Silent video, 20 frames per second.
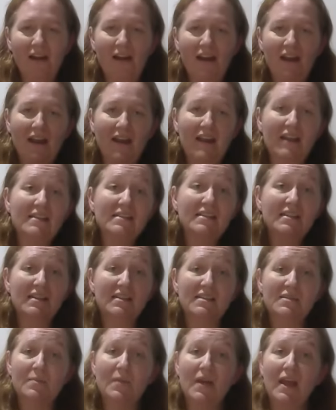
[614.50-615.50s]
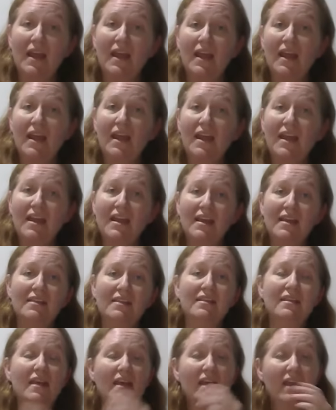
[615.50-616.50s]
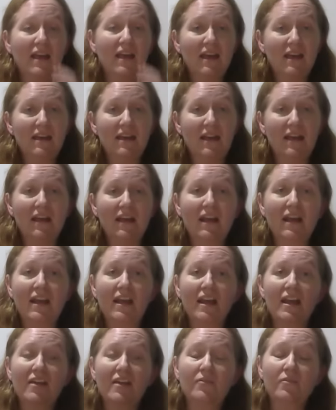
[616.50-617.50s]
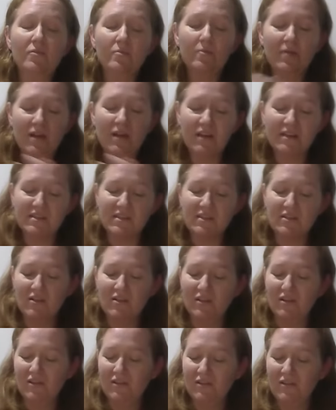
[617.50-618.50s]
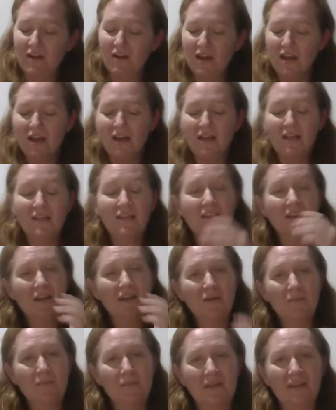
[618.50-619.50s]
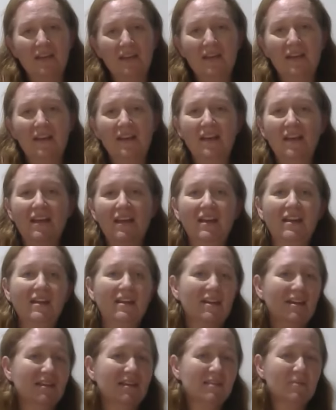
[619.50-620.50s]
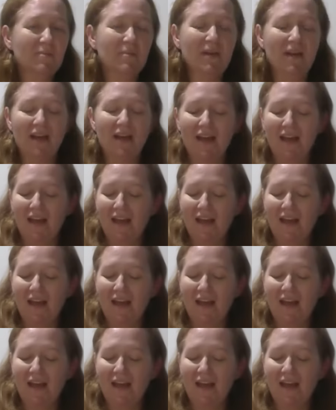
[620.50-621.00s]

greatest pain that ever was known, the biggest battle